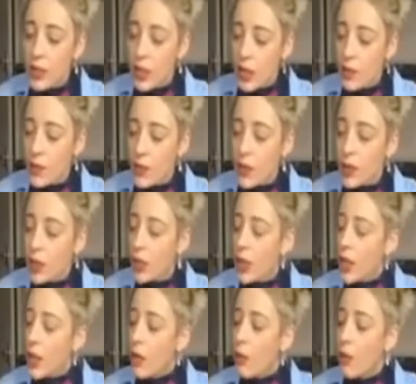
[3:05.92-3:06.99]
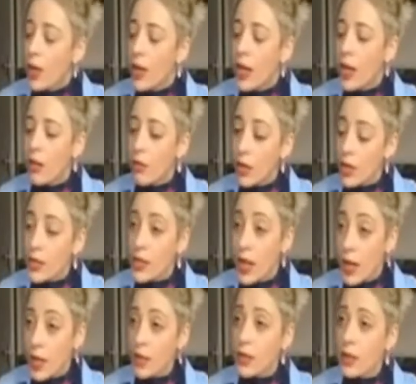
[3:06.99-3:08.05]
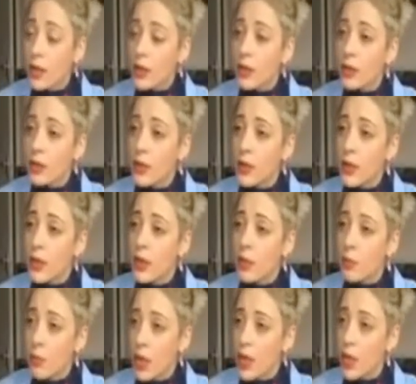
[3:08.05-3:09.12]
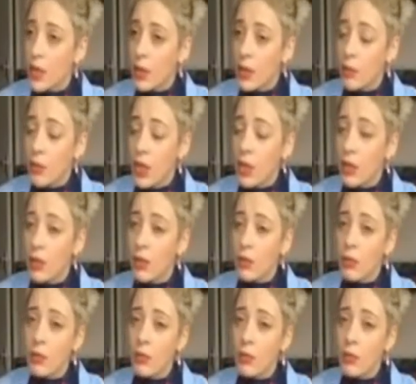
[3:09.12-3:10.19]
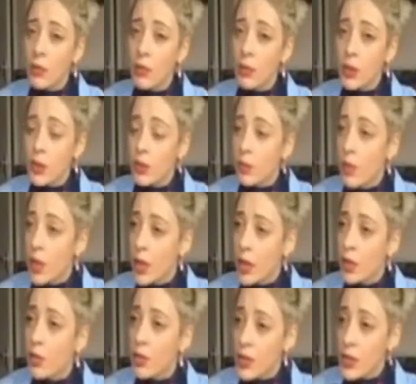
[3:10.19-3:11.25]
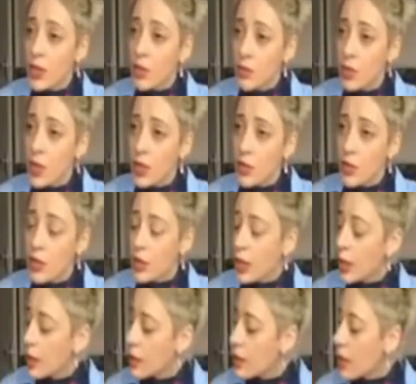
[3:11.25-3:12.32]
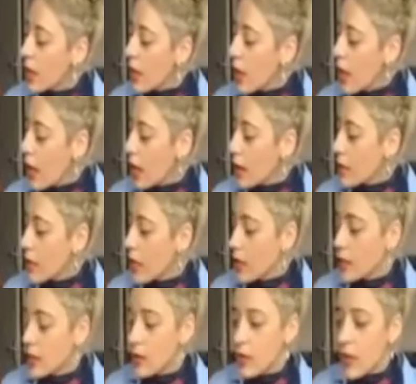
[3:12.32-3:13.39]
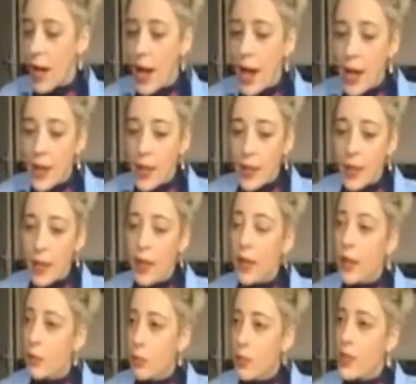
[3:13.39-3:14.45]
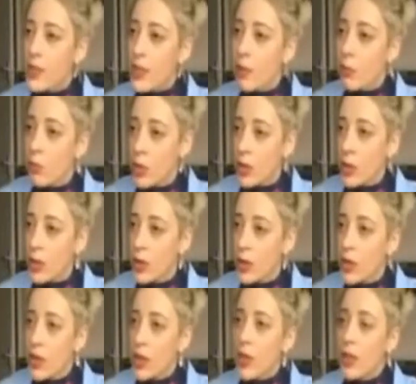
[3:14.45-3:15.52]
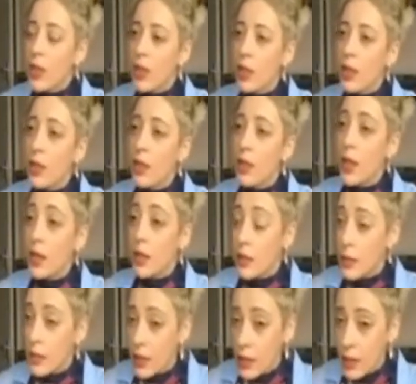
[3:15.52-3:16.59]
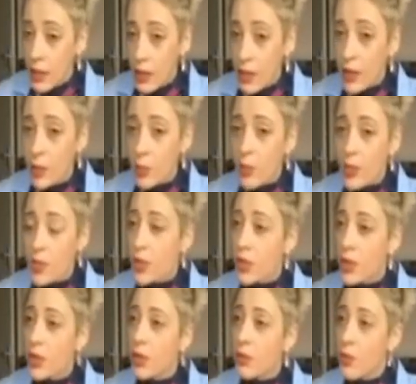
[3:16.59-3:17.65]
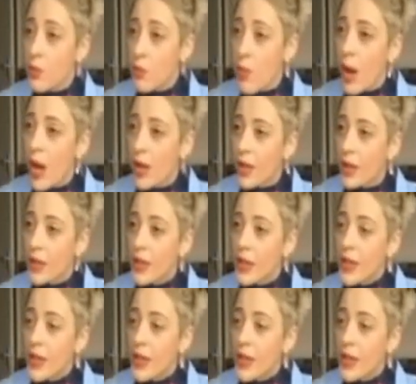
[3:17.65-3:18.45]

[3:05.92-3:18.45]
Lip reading: evening when I read the article written by USA Today journalist that I helped someone, and it was in Mumbai.